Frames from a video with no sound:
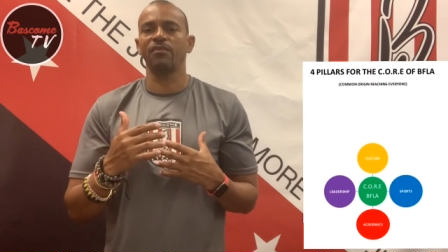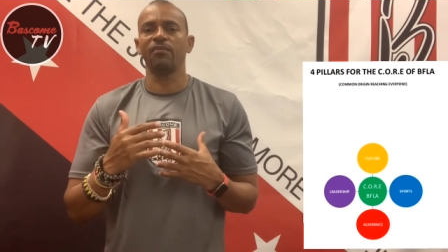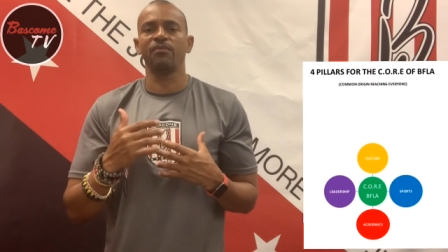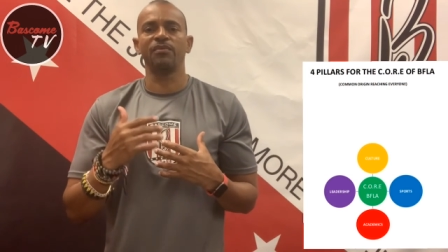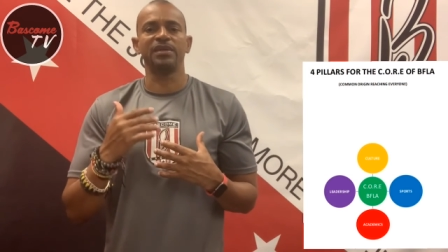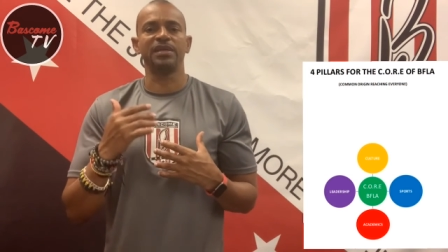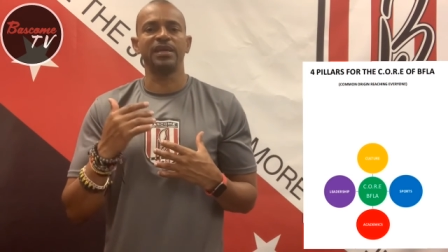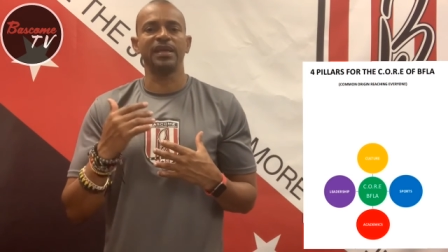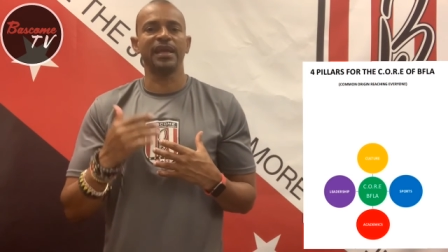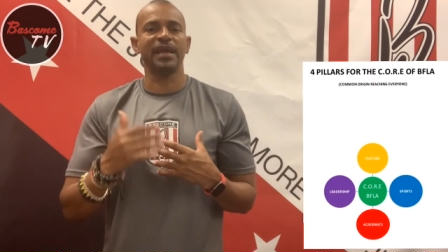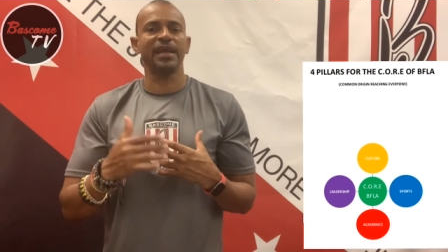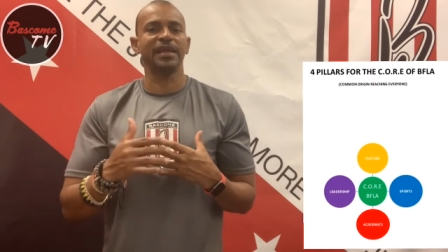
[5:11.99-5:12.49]
we
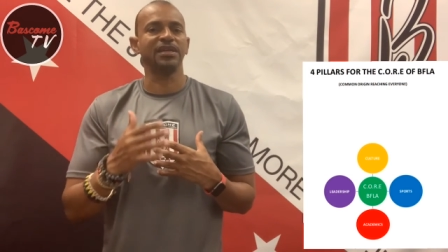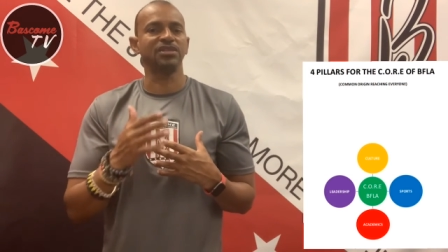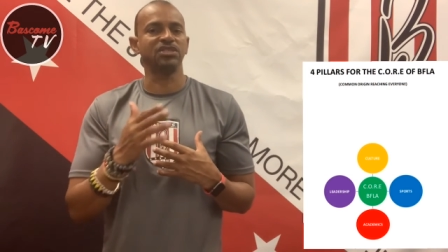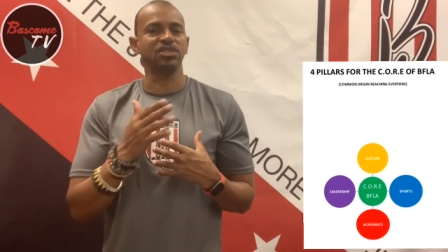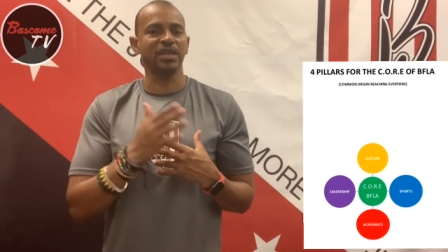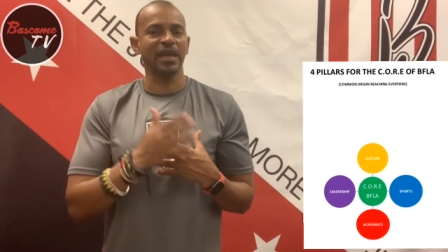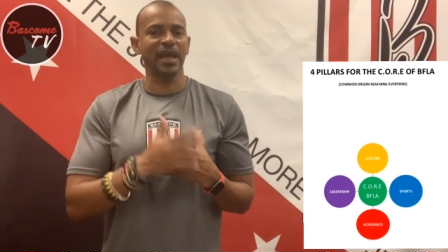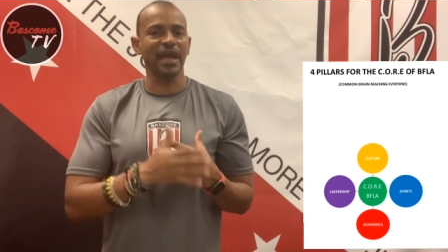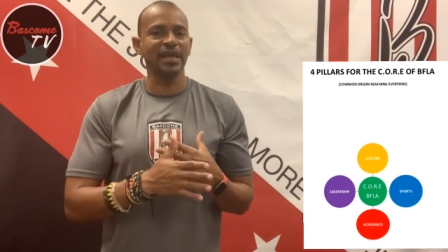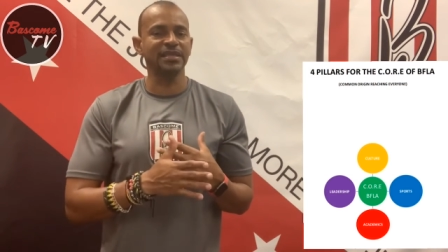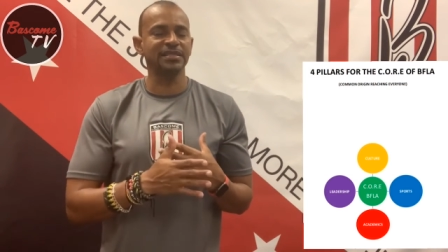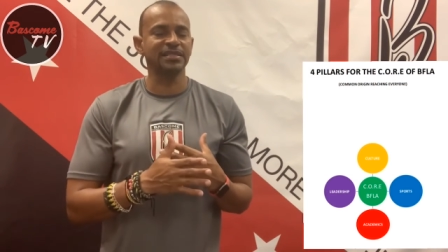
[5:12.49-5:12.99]
didn't get a
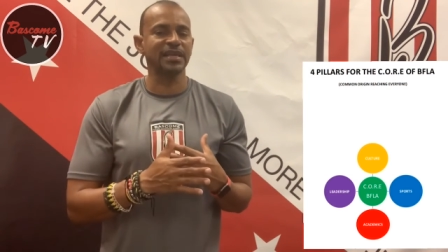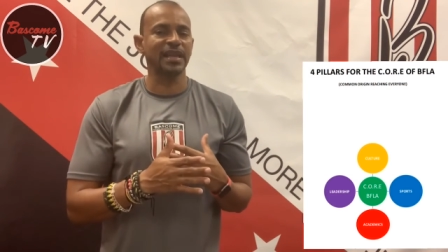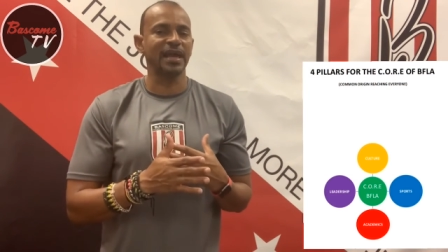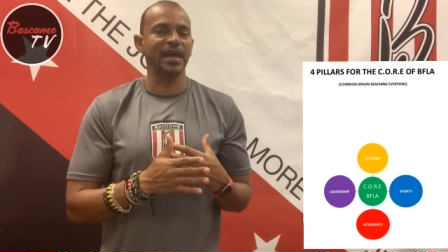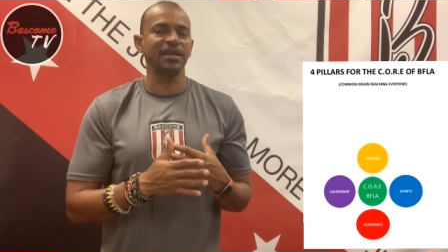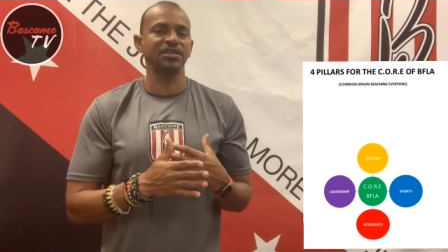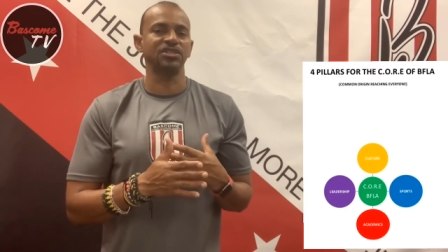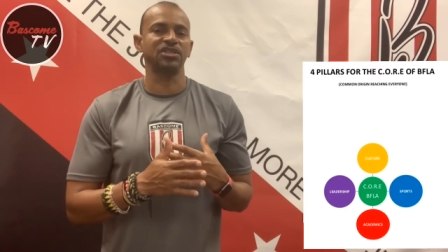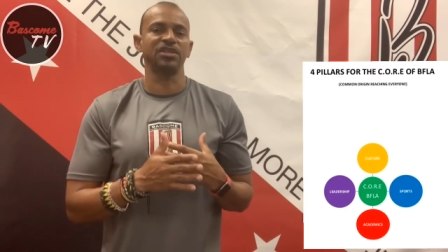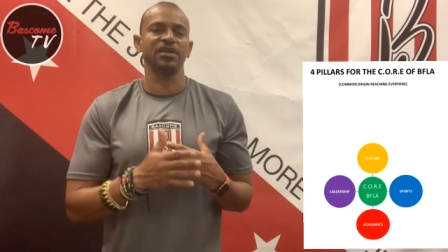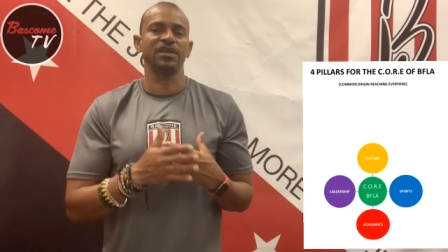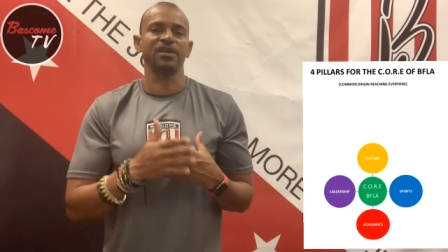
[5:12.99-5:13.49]
chance
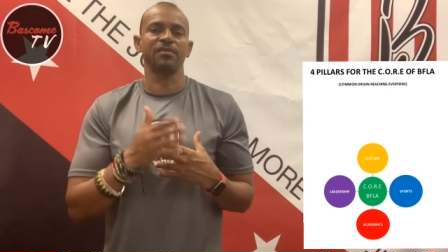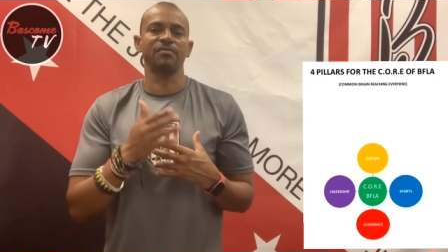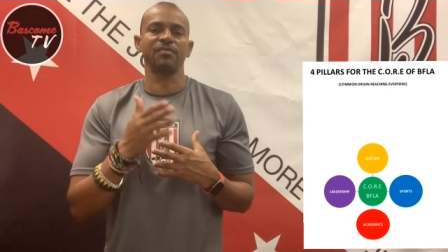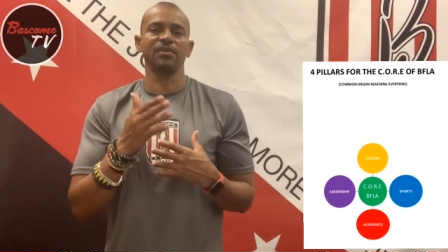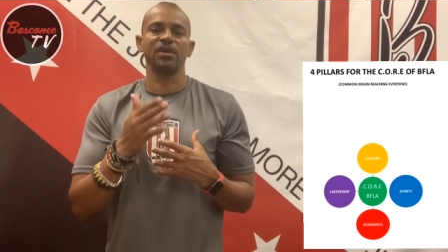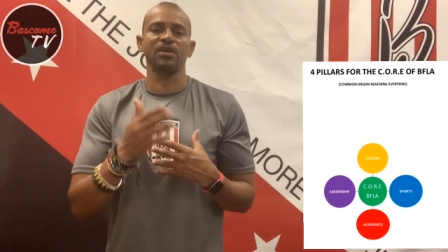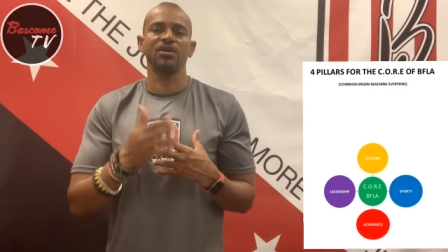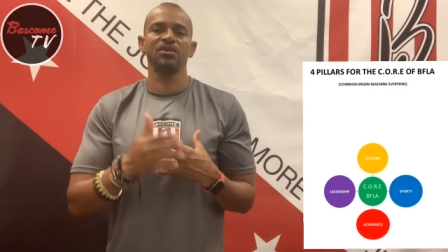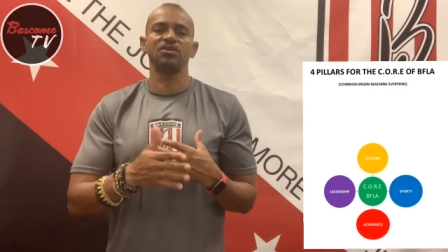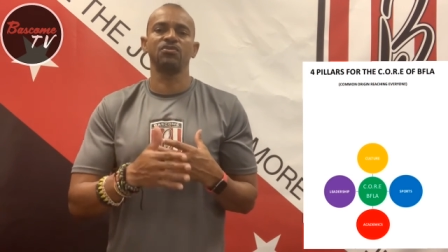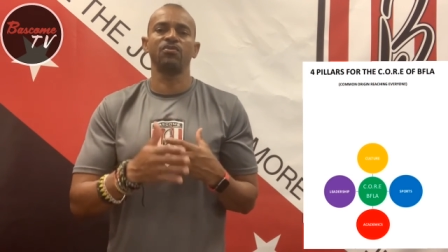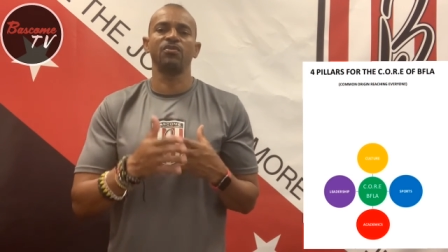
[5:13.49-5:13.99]
last year
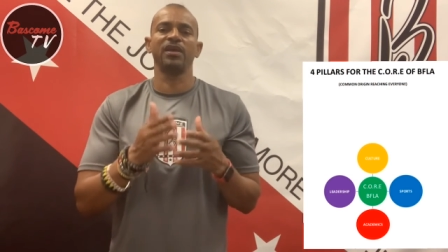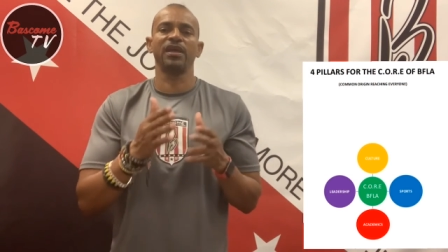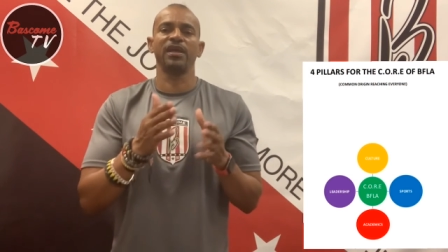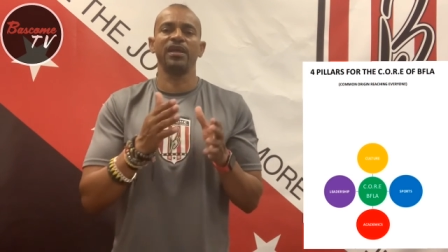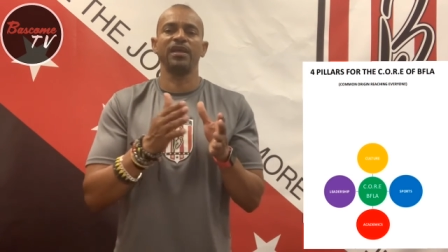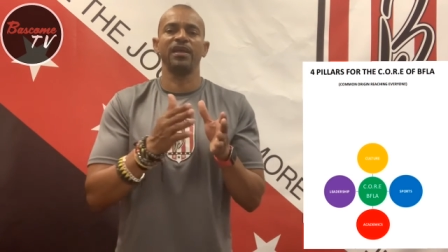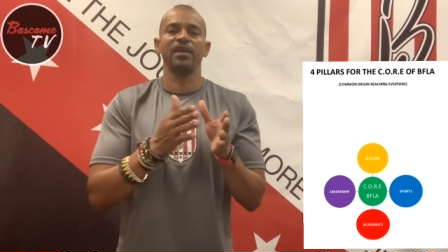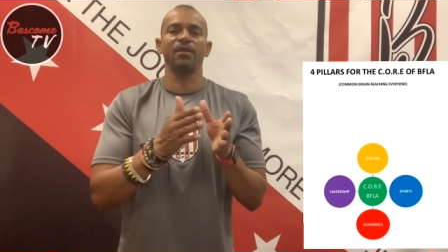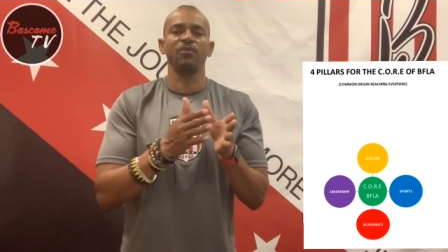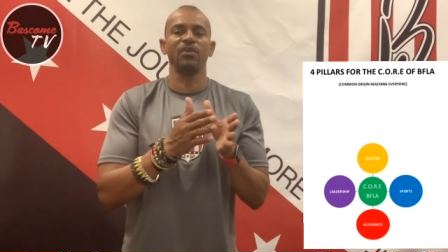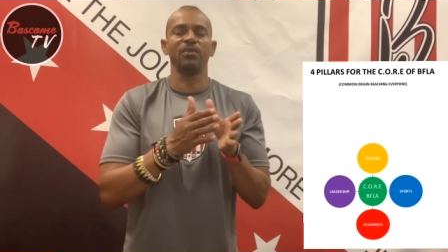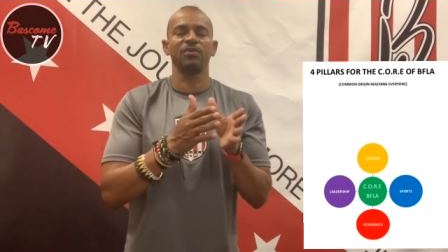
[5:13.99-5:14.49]
because we
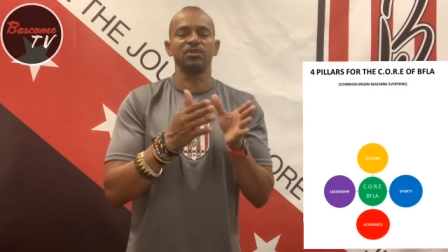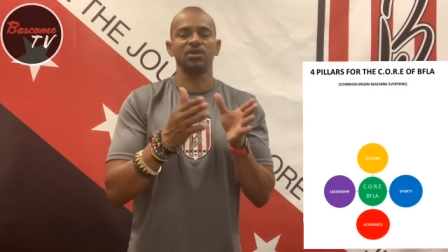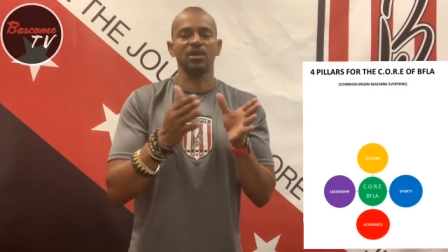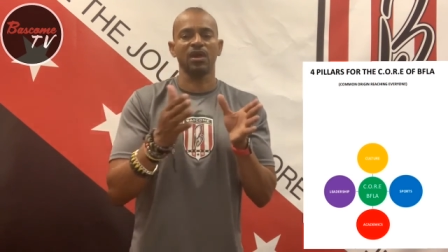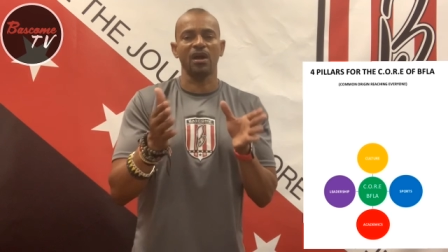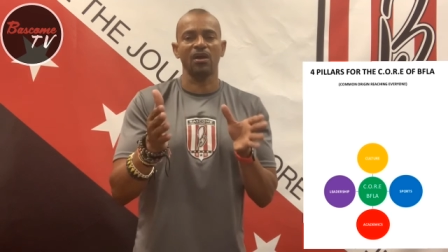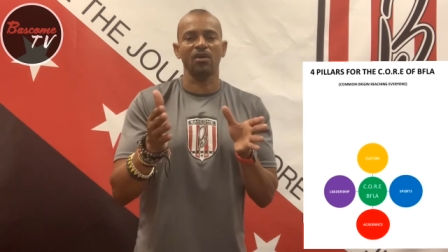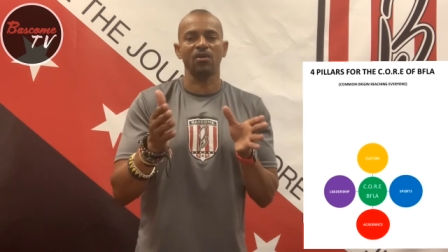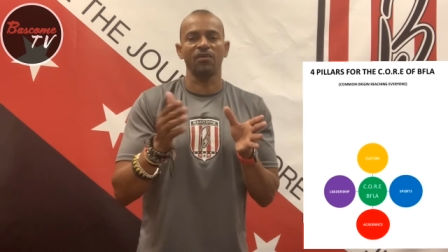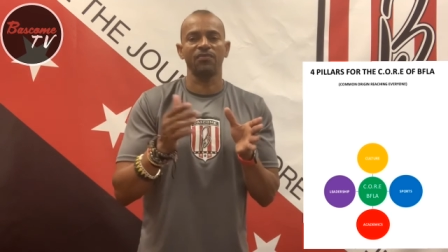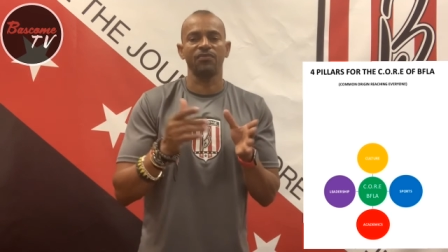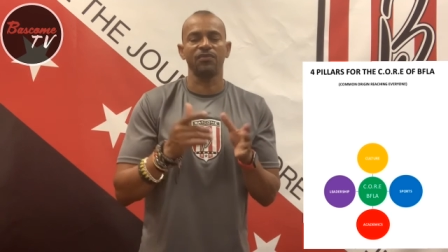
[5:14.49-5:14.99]
was
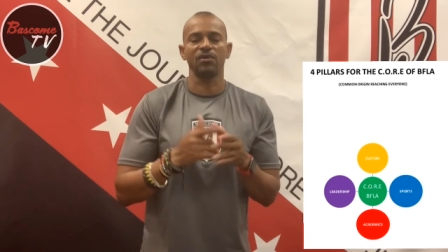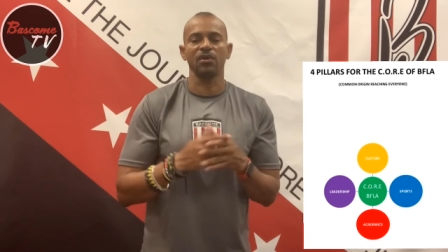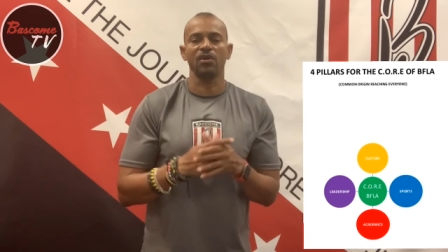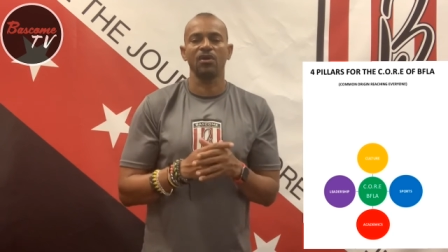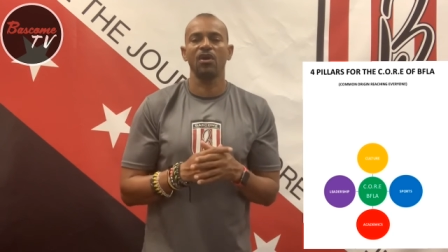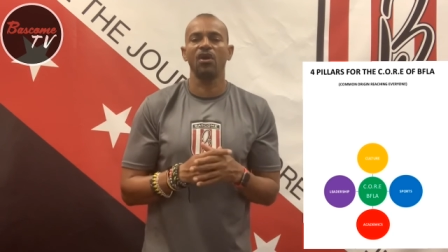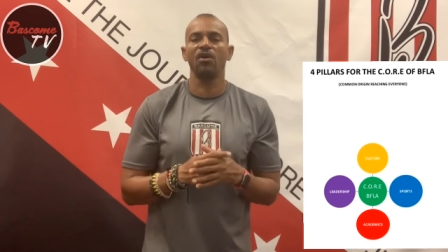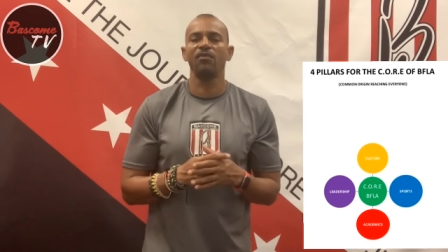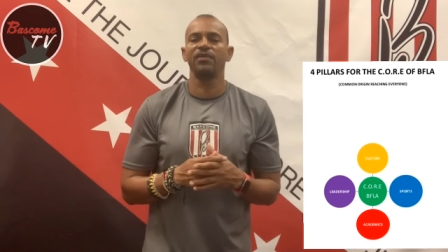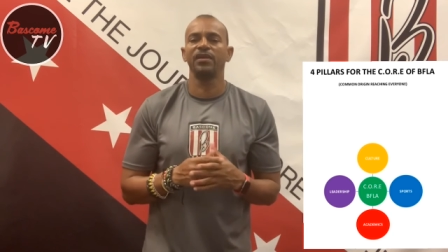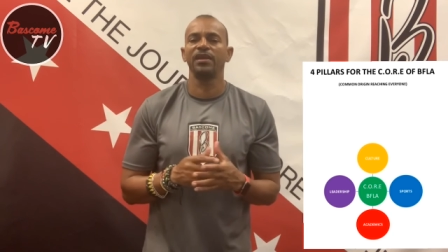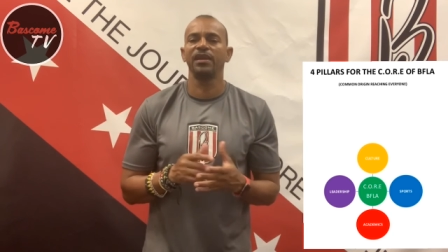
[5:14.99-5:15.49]
cut off with the
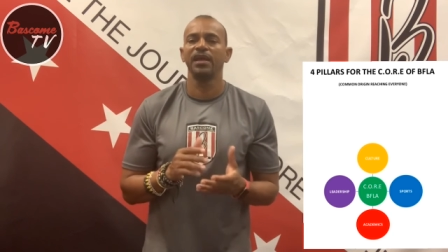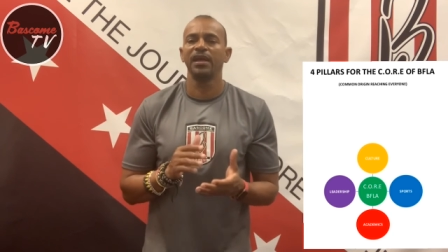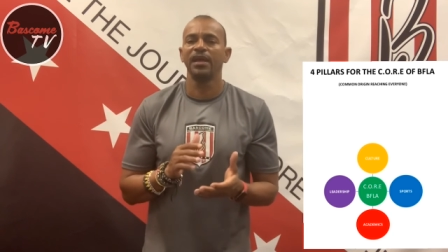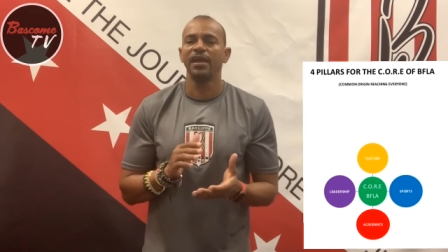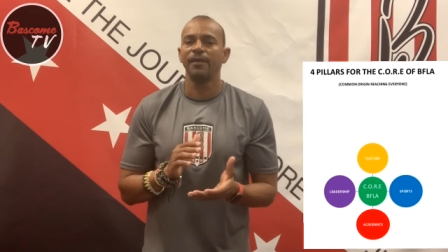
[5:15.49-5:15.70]
COVID,